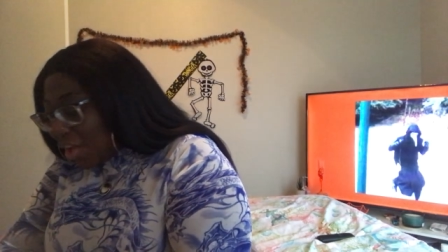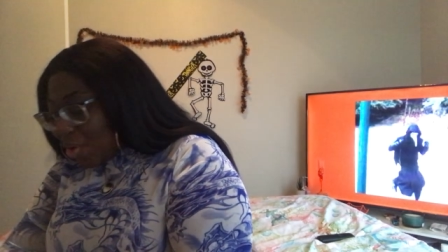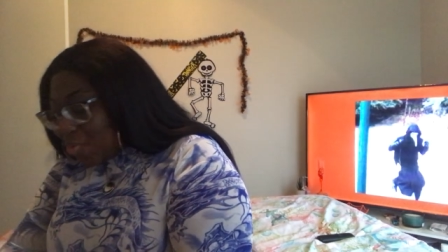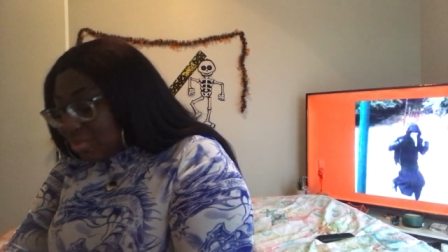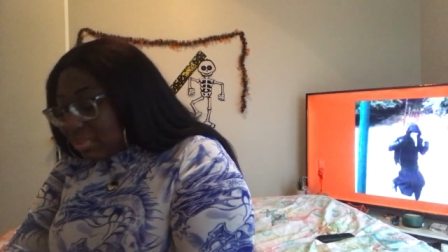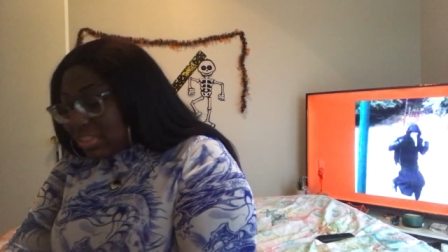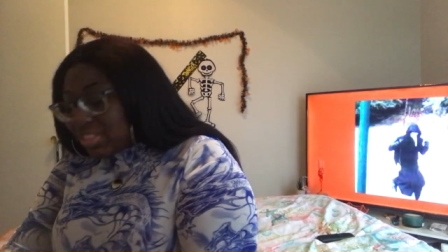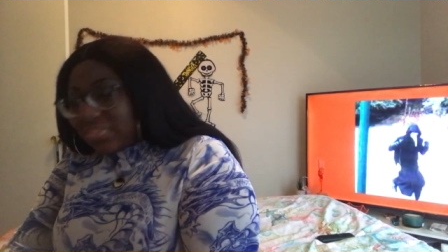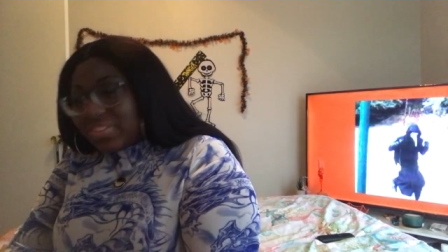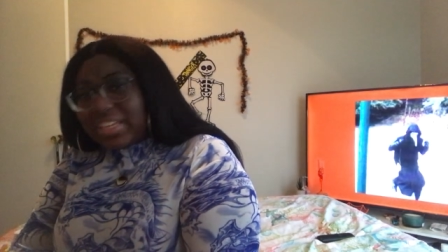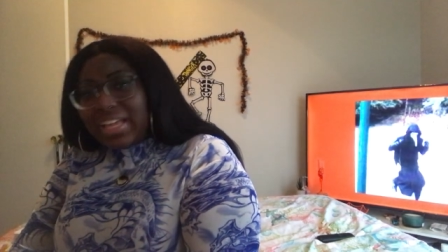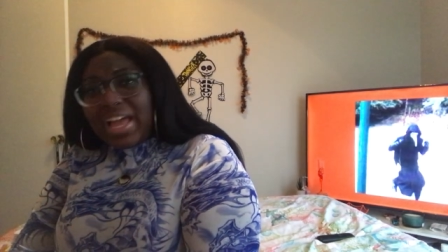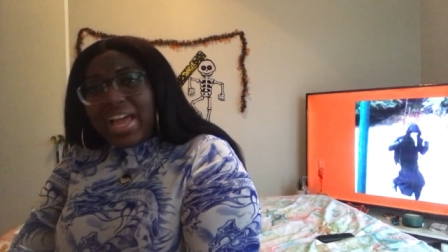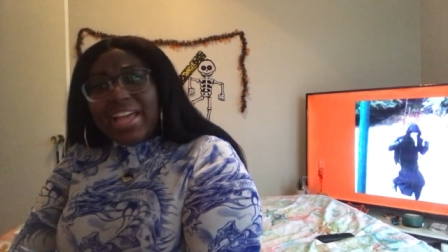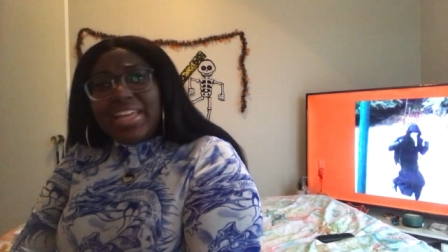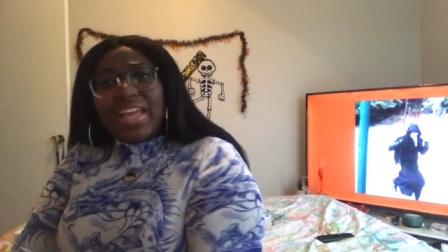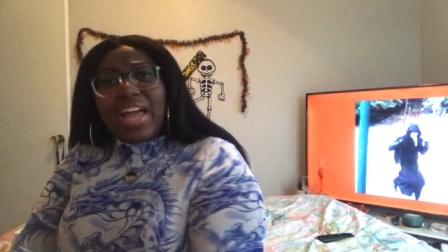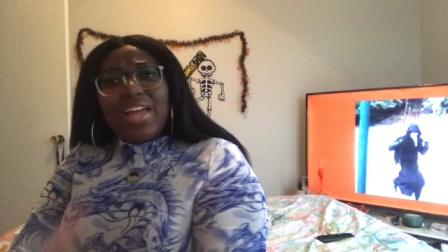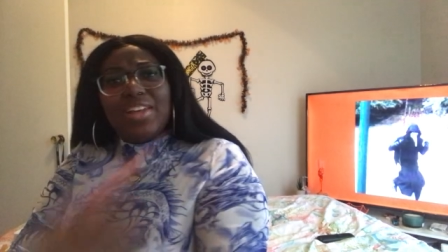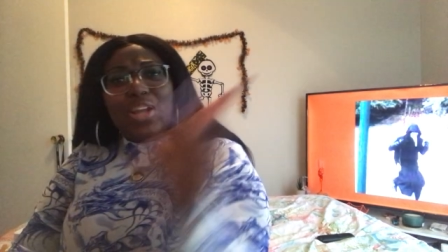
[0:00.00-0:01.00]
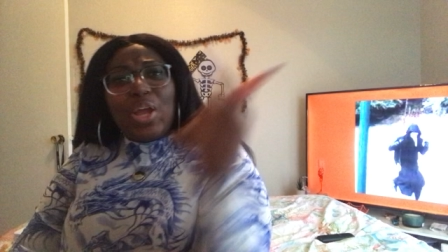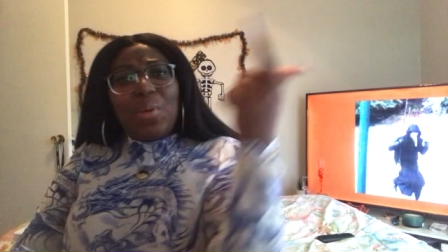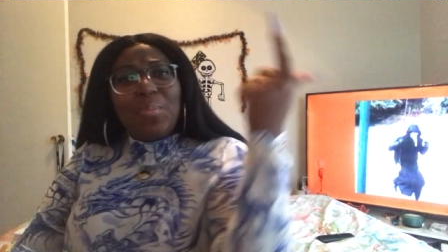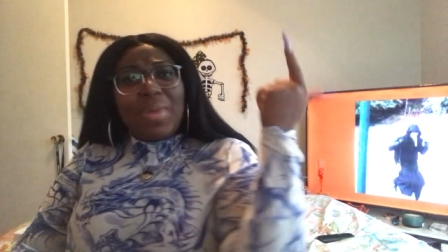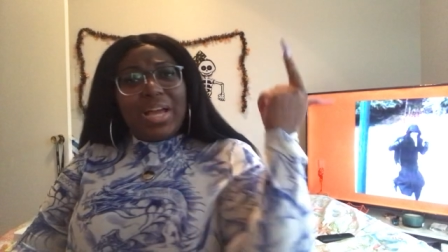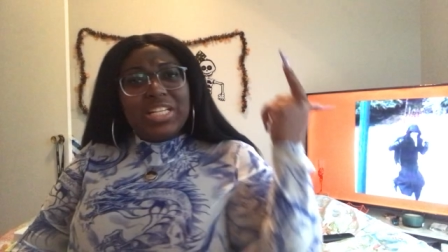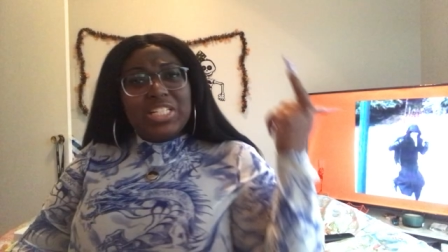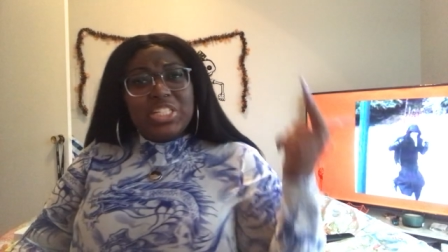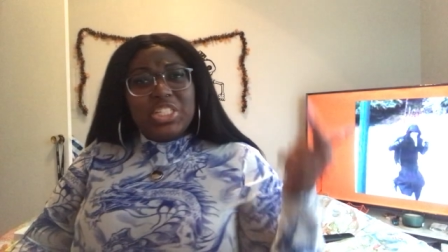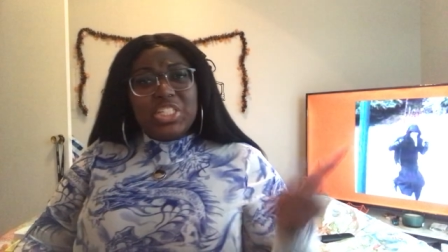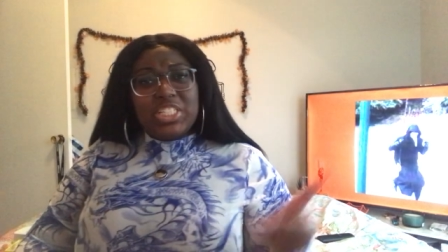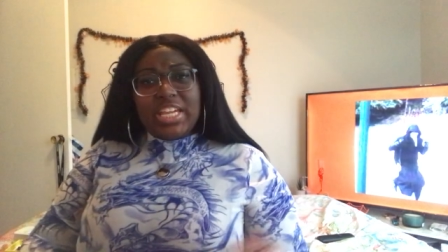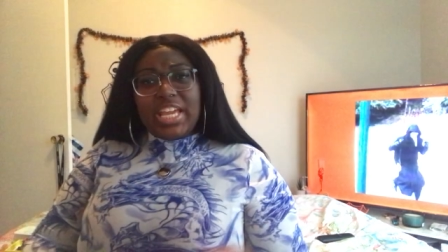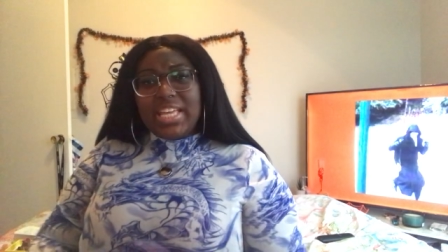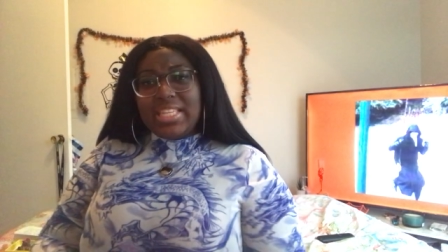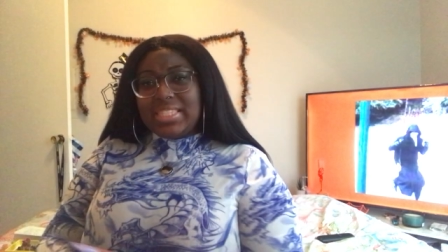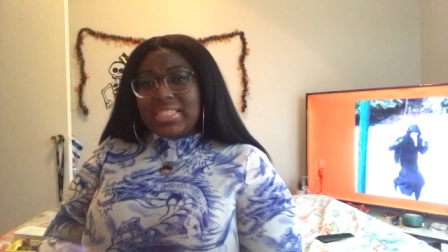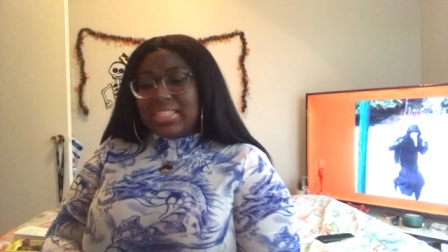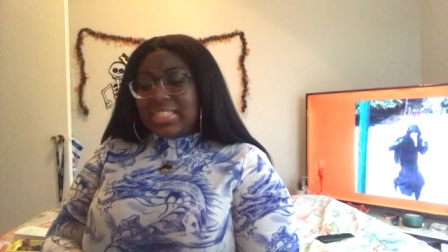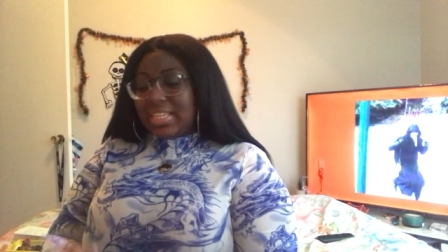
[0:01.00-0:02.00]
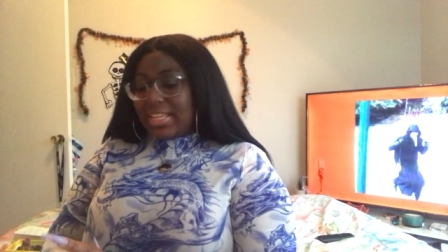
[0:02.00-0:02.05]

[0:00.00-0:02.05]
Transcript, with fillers: I almost forgot. Y'all know my shit.